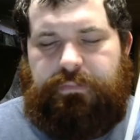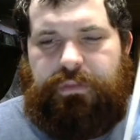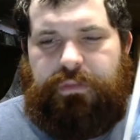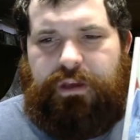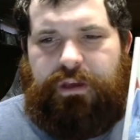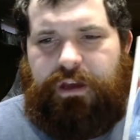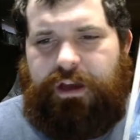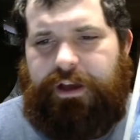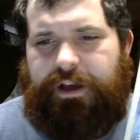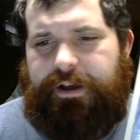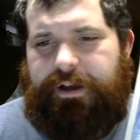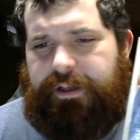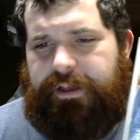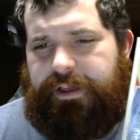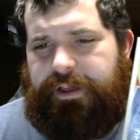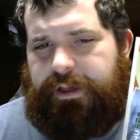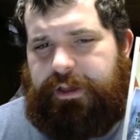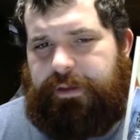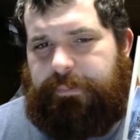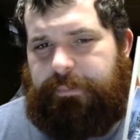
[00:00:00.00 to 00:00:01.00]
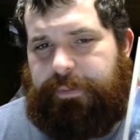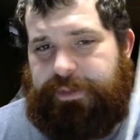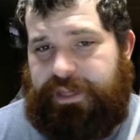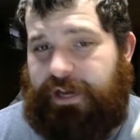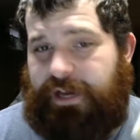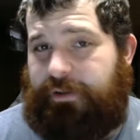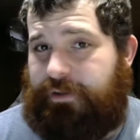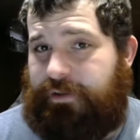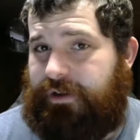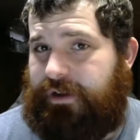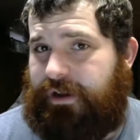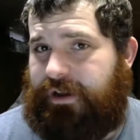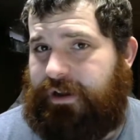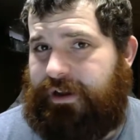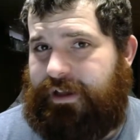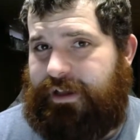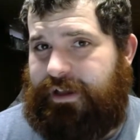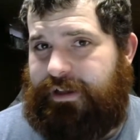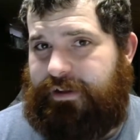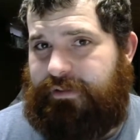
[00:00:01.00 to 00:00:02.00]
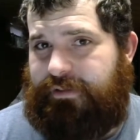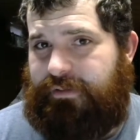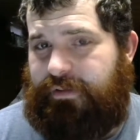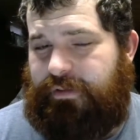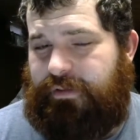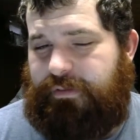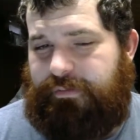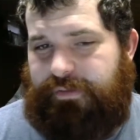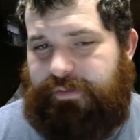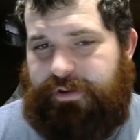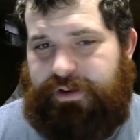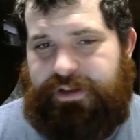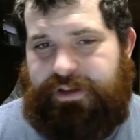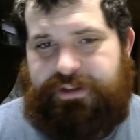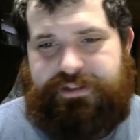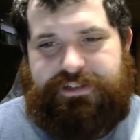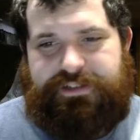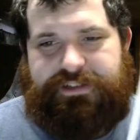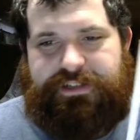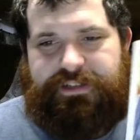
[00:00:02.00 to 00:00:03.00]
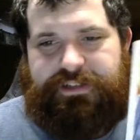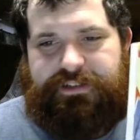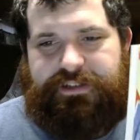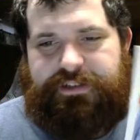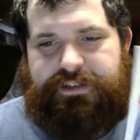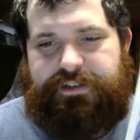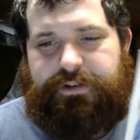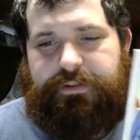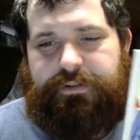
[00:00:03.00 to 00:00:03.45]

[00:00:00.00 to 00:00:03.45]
But that one ended very interestingly too.